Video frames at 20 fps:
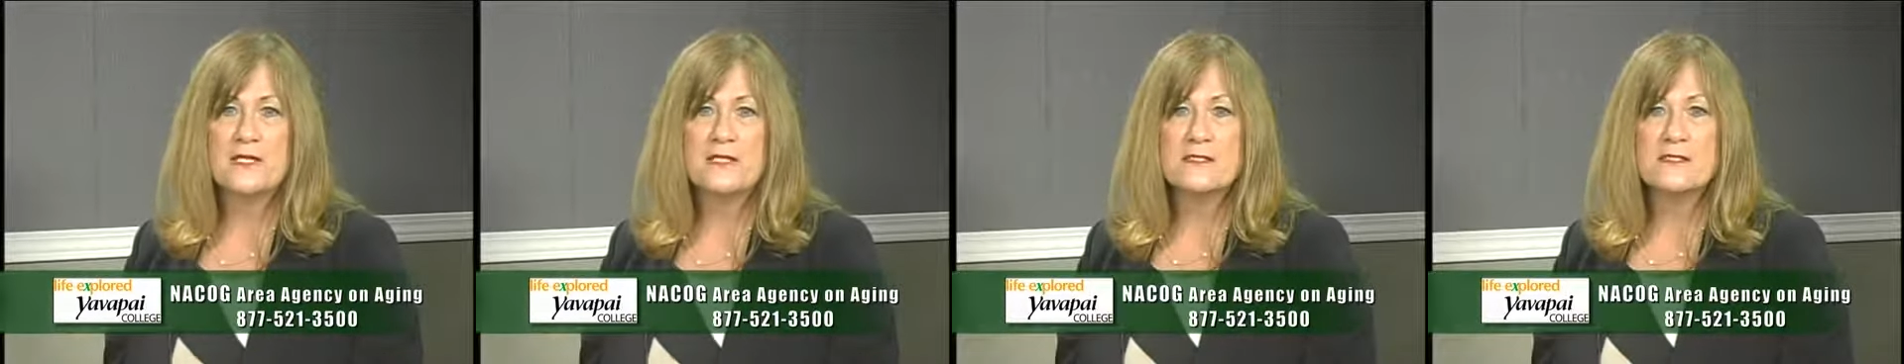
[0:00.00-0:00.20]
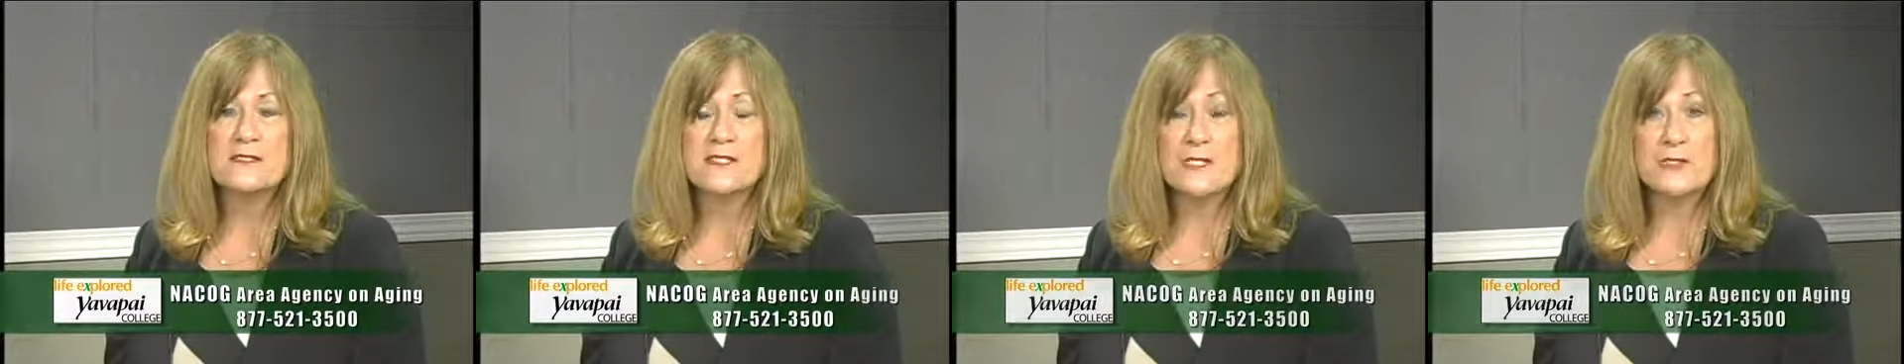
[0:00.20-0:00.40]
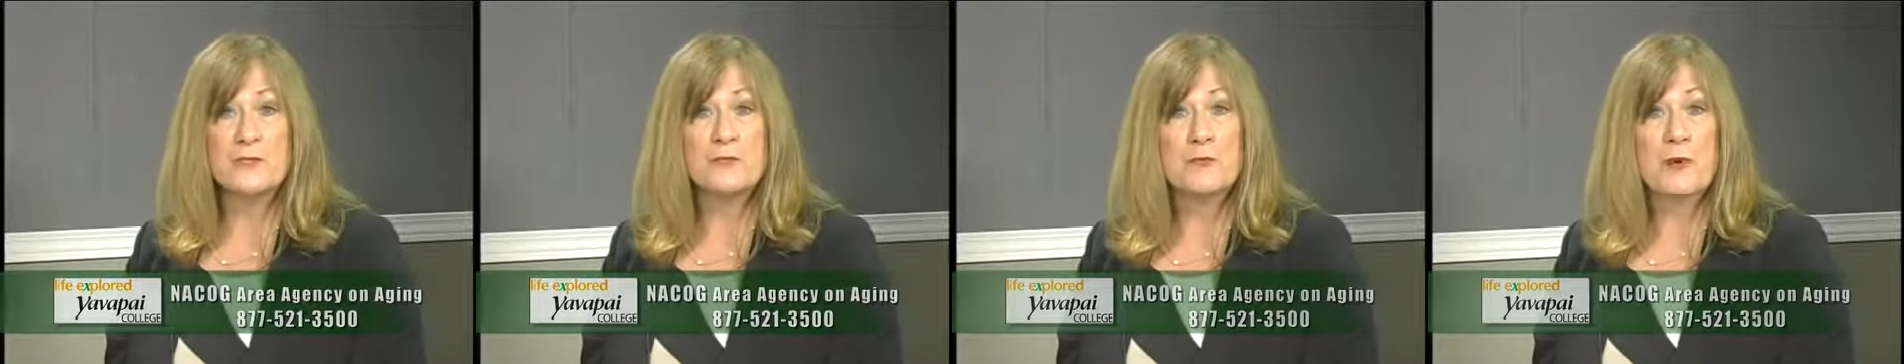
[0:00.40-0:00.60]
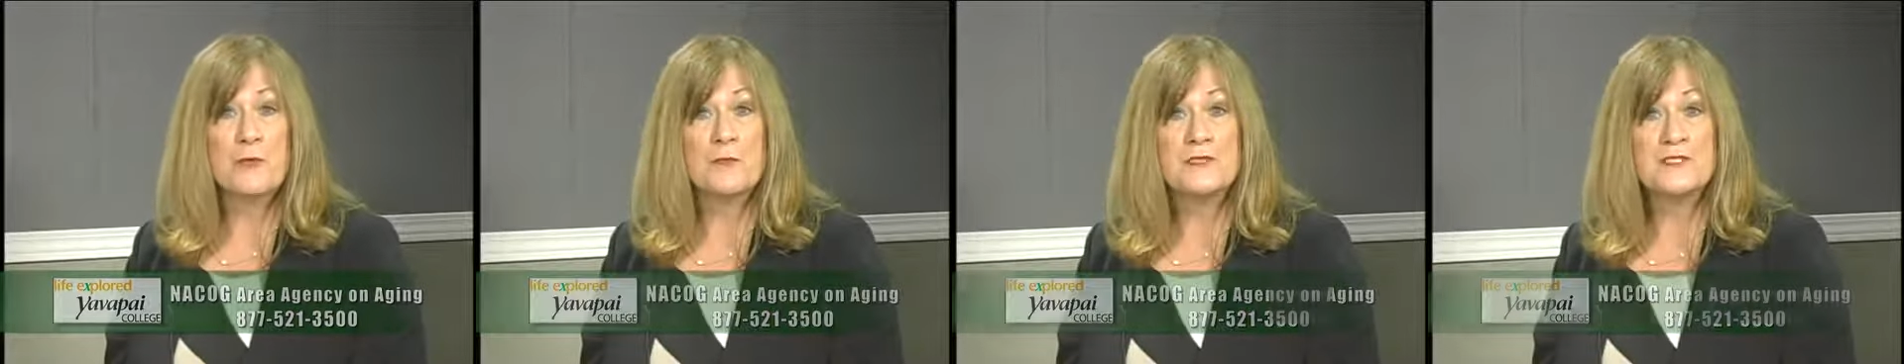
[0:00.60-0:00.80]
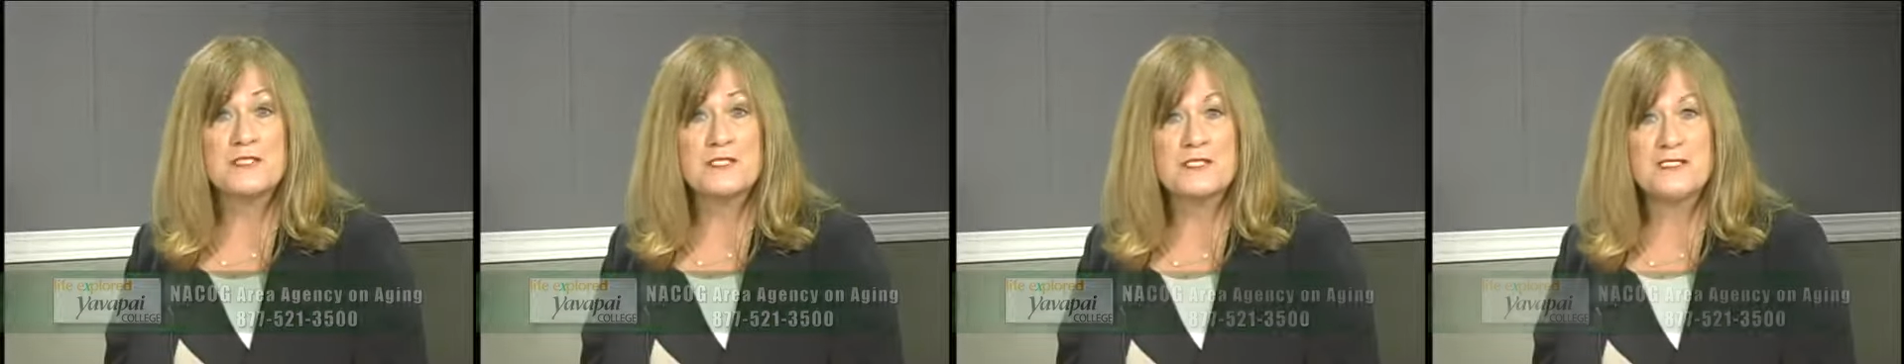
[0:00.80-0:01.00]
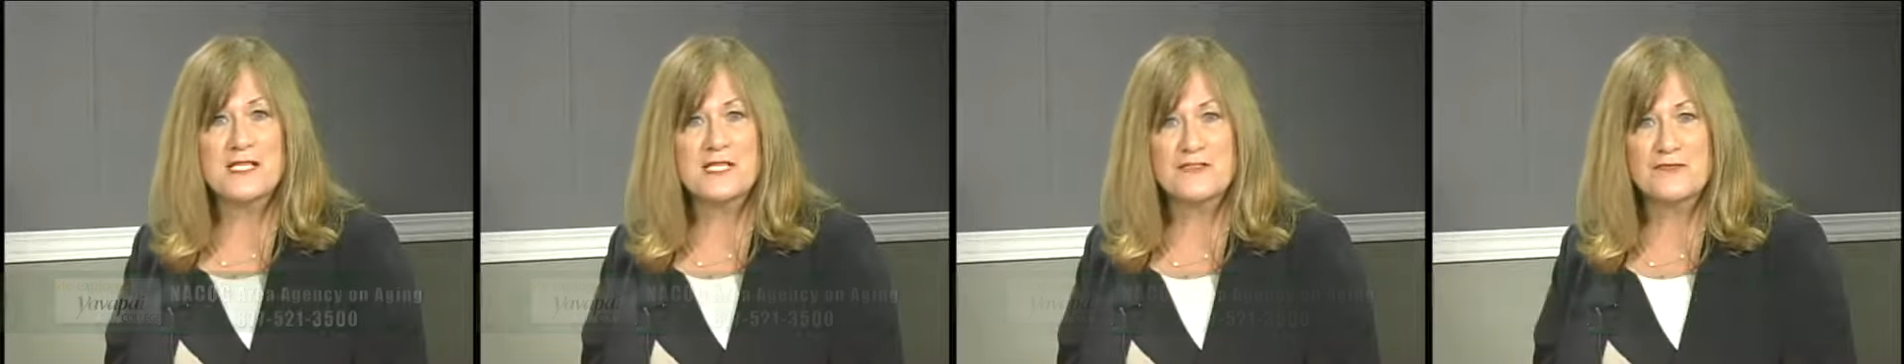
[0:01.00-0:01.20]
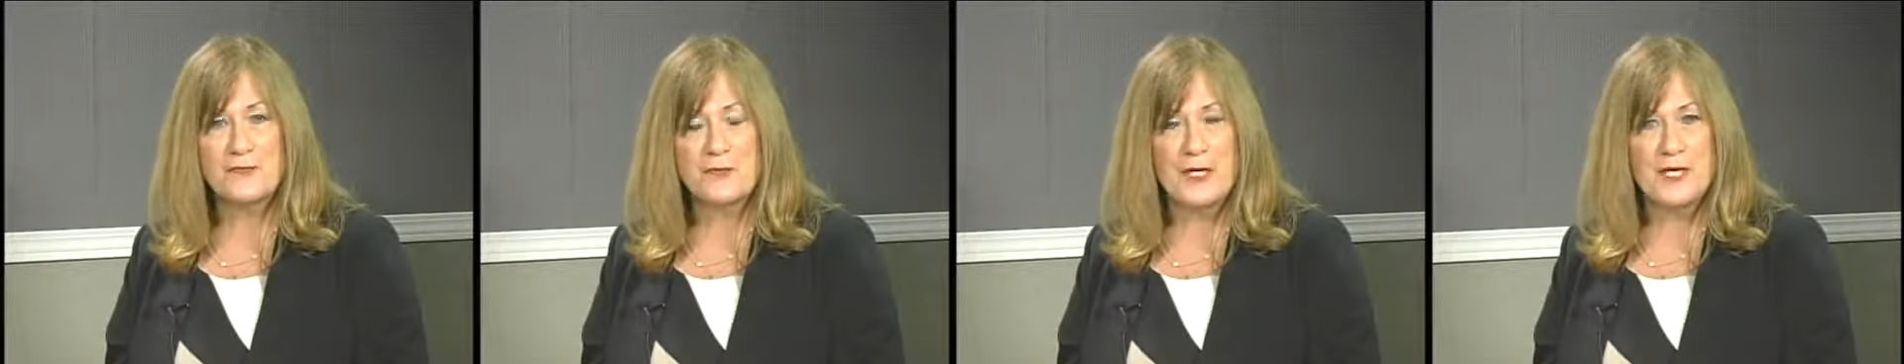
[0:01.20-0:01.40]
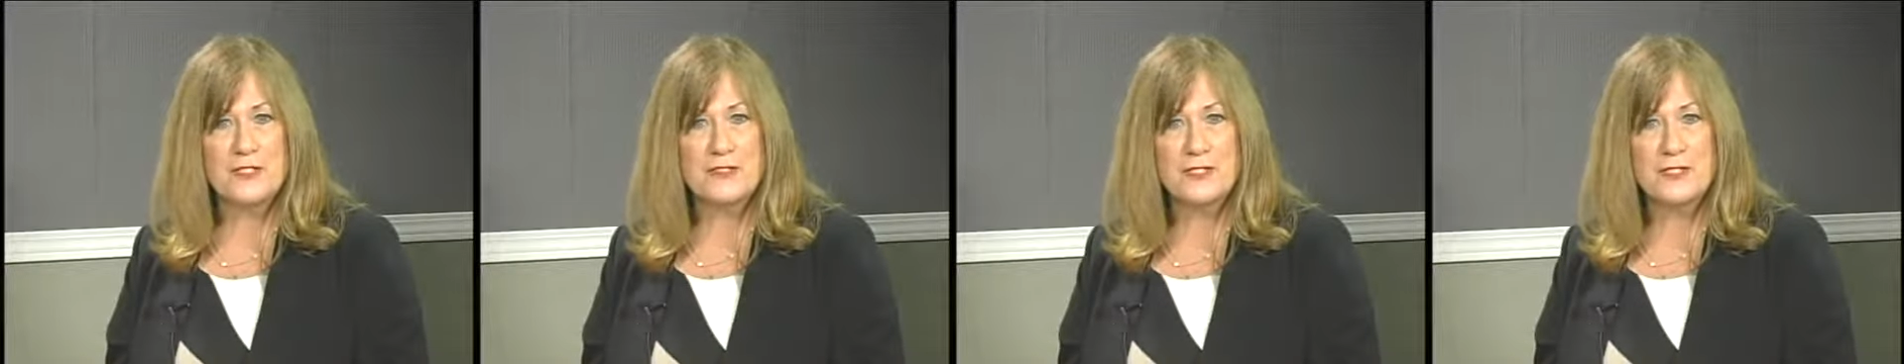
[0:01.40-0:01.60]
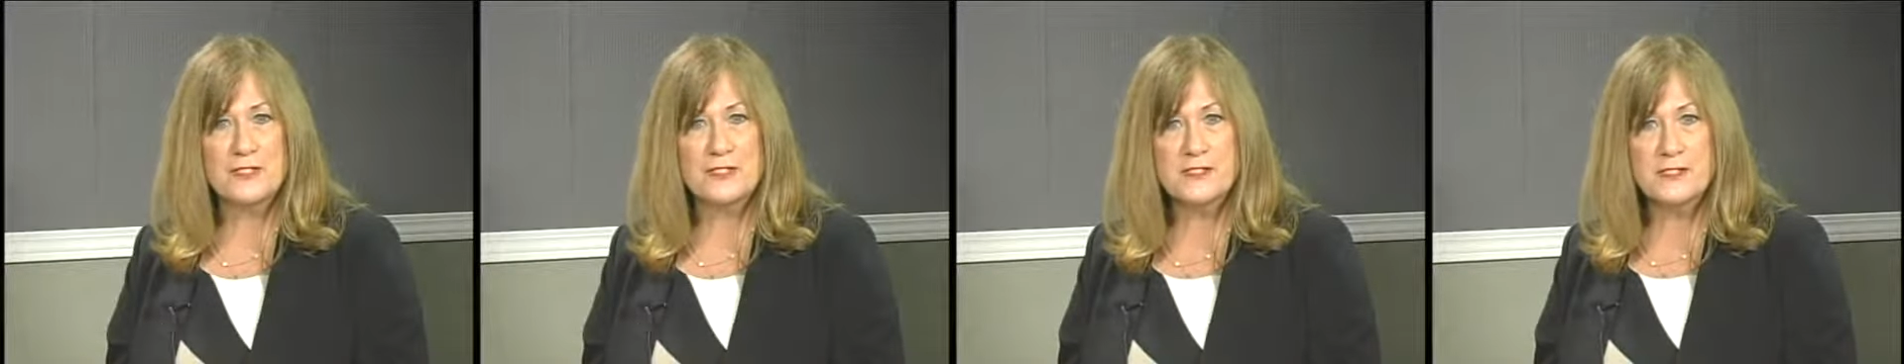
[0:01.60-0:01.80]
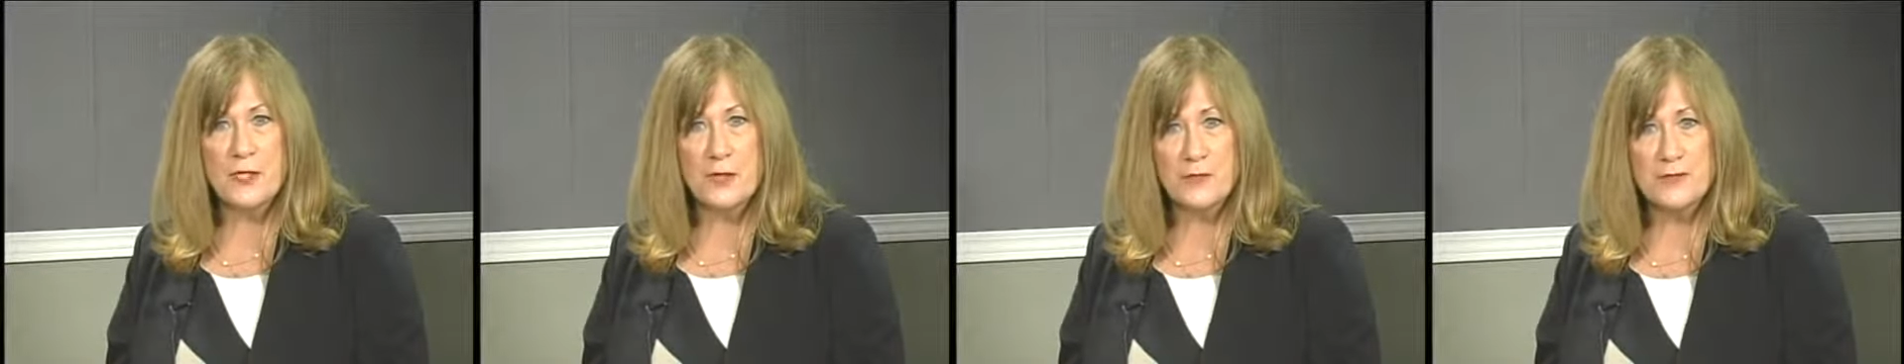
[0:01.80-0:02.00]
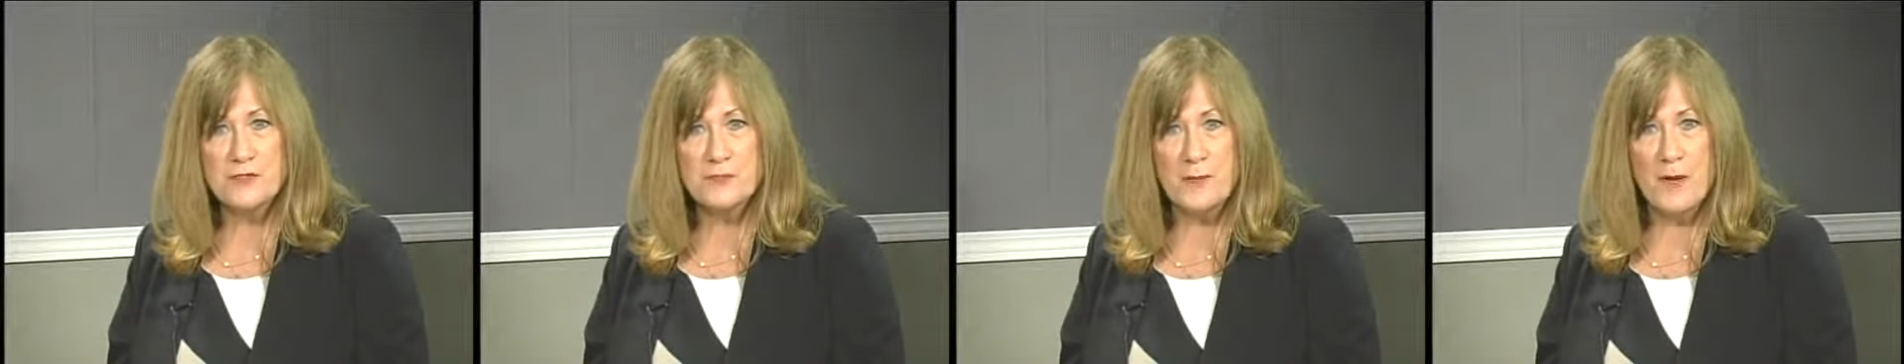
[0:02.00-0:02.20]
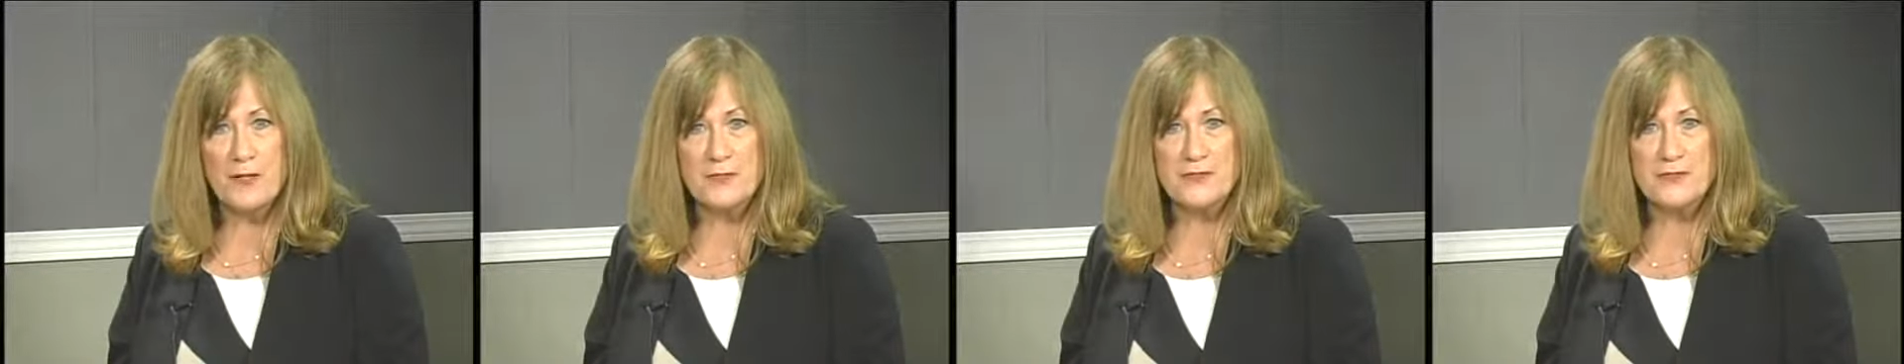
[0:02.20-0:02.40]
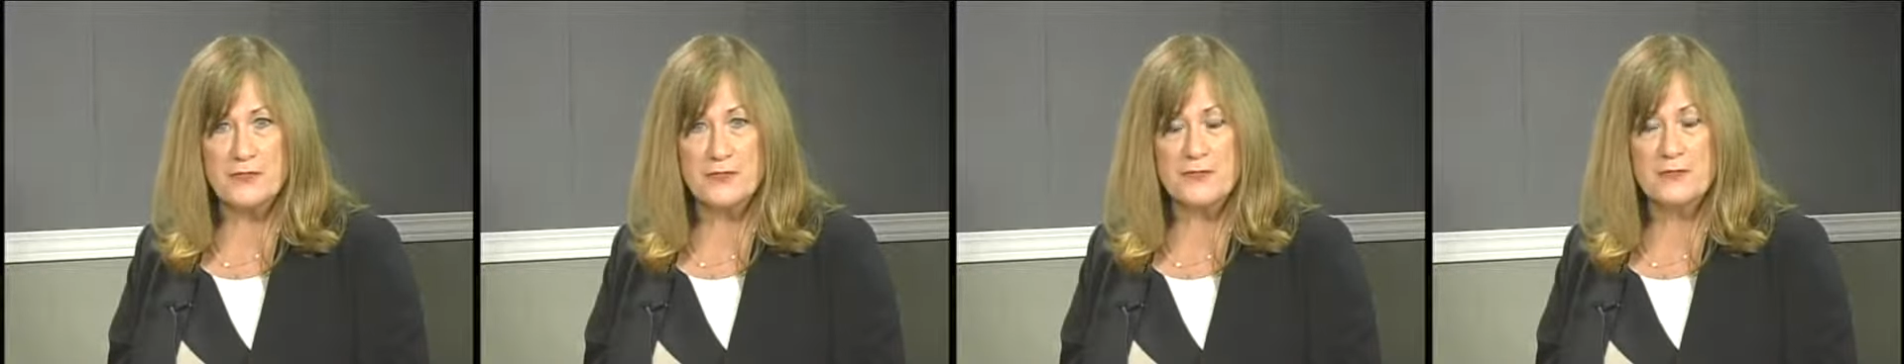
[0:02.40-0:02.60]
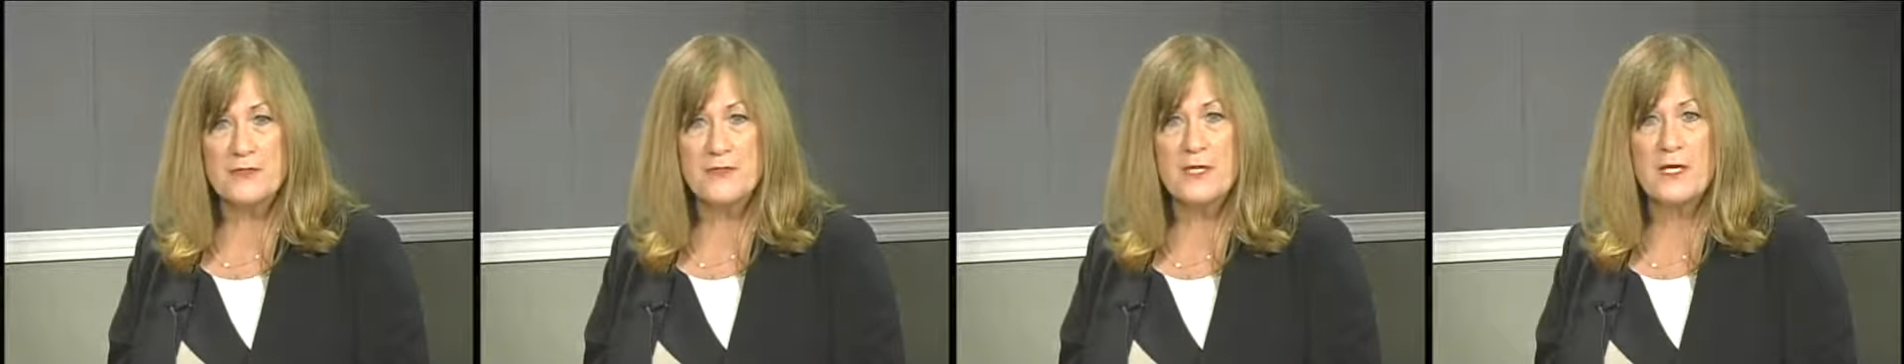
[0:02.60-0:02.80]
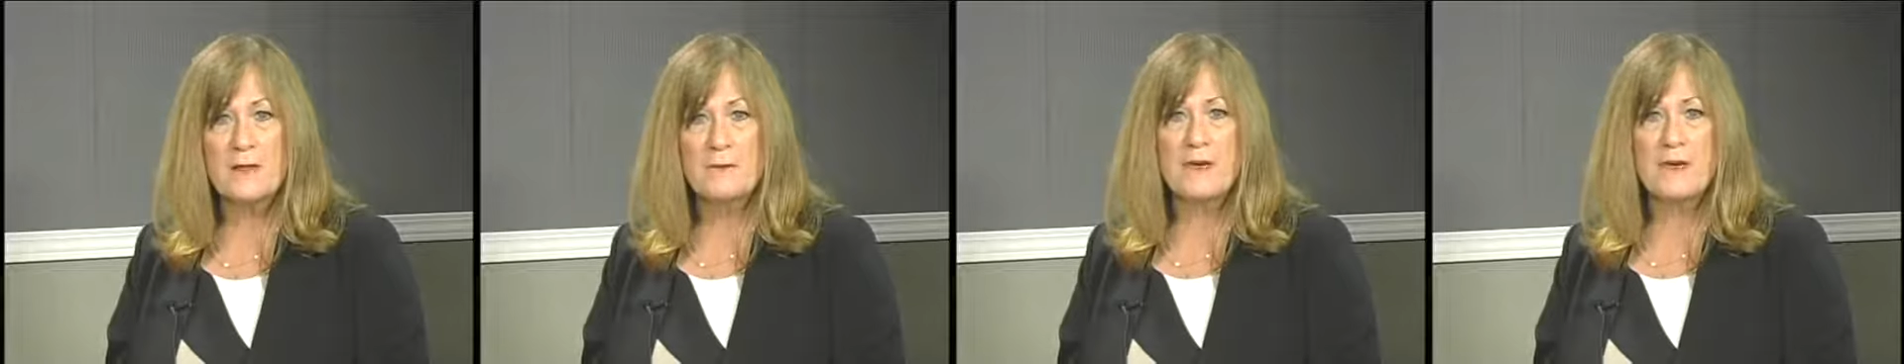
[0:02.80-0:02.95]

Senior Moments Successful Aging is co-sponsored